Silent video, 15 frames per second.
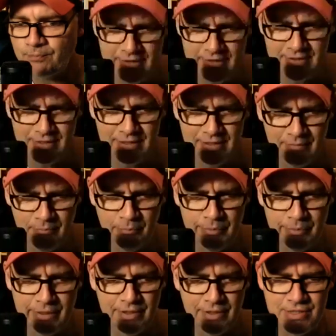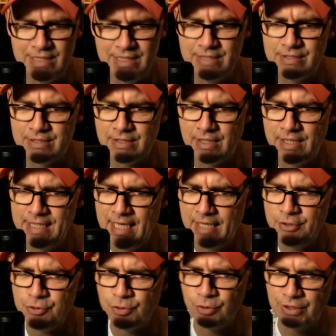Tim because he's a
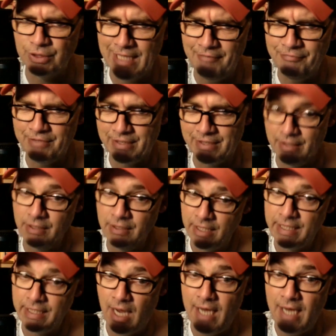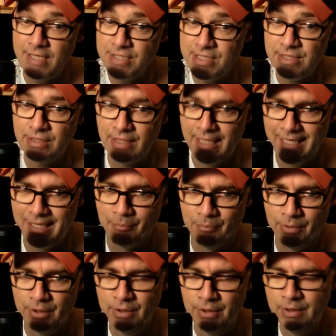natural lefty, like I still am.
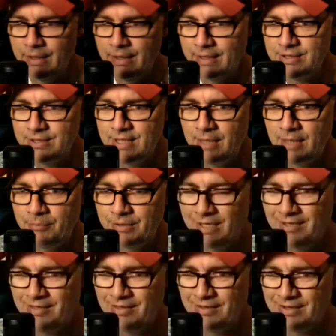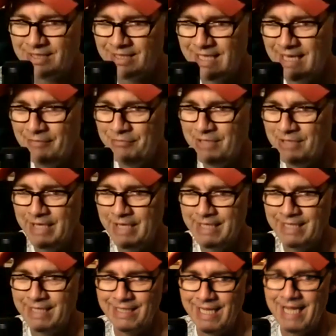Mm-hmm. Except I, the left kind of
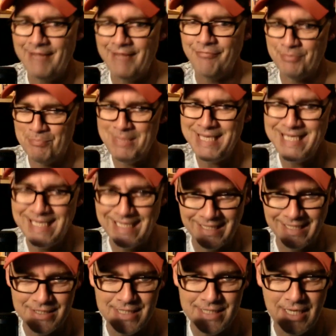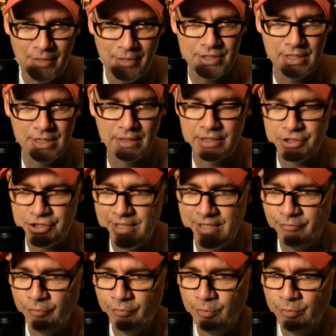left me, is how I say it. Like Dave
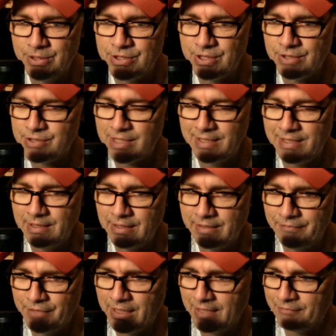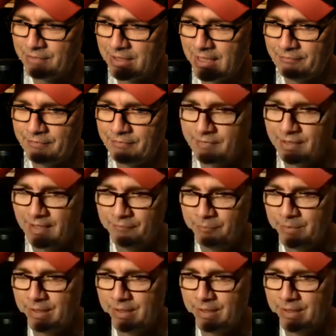Rubin says, I didn't leave the left, the left left me,